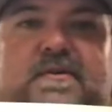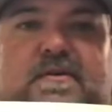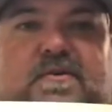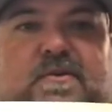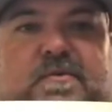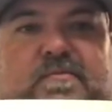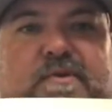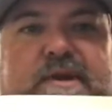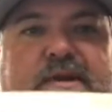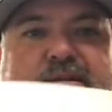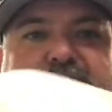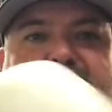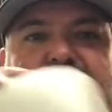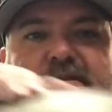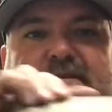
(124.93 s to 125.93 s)

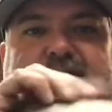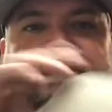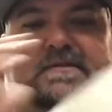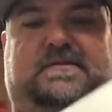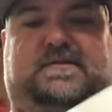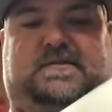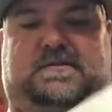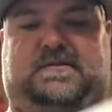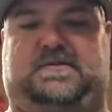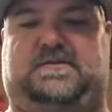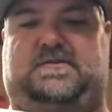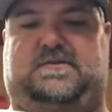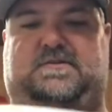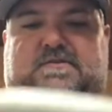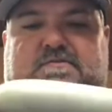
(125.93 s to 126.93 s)
armrest,
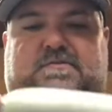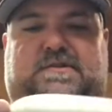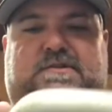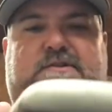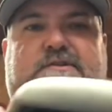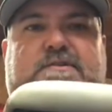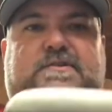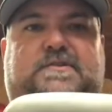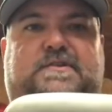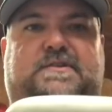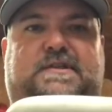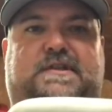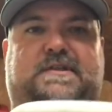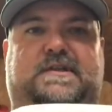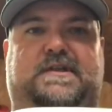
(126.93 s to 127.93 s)
which you can
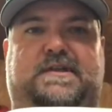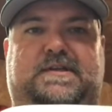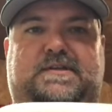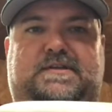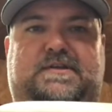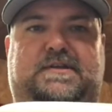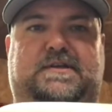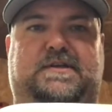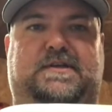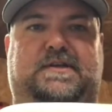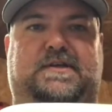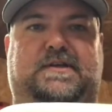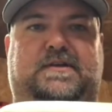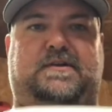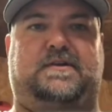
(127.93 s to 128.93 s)
see the hinge here,
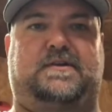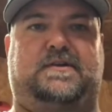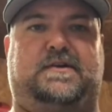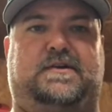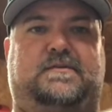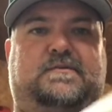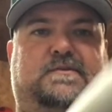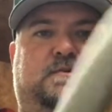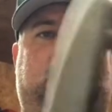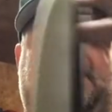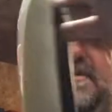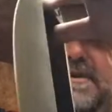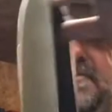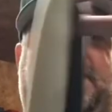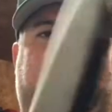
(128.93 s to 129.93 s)
which
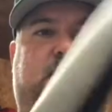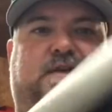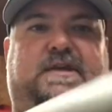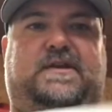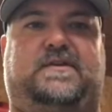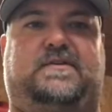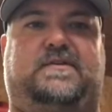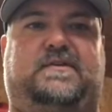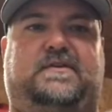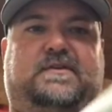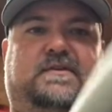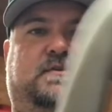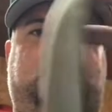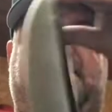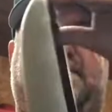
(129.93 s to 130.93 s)
goes up and down.
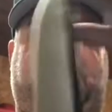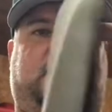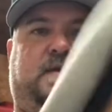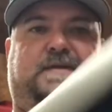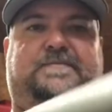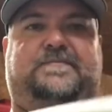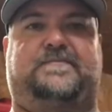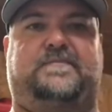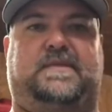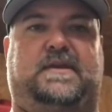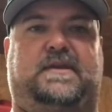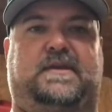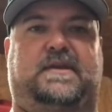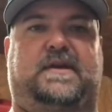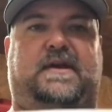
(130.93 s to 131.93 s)
Okay,
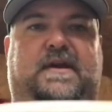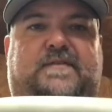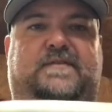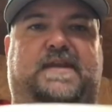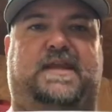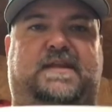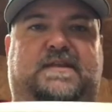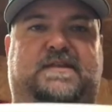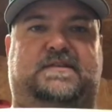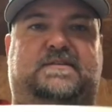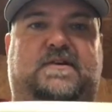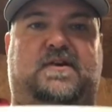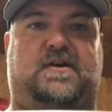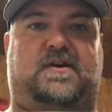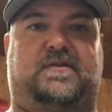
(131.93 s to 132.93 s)
I'm taking
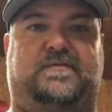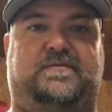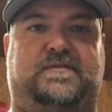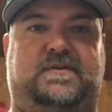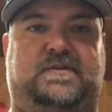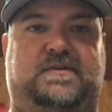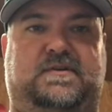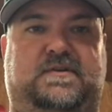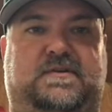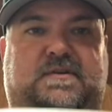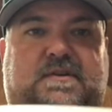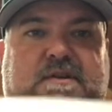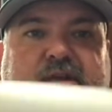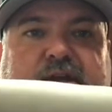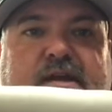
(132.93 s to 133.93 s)
this off
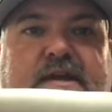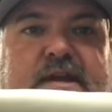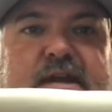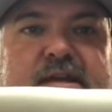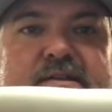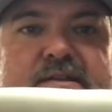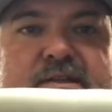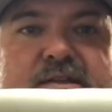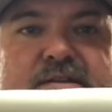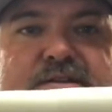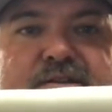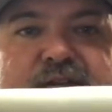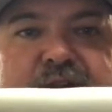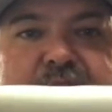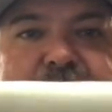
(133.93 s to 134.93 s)
and it's in good
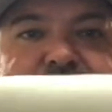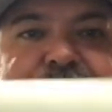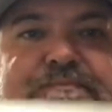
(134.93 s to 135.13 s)
shape.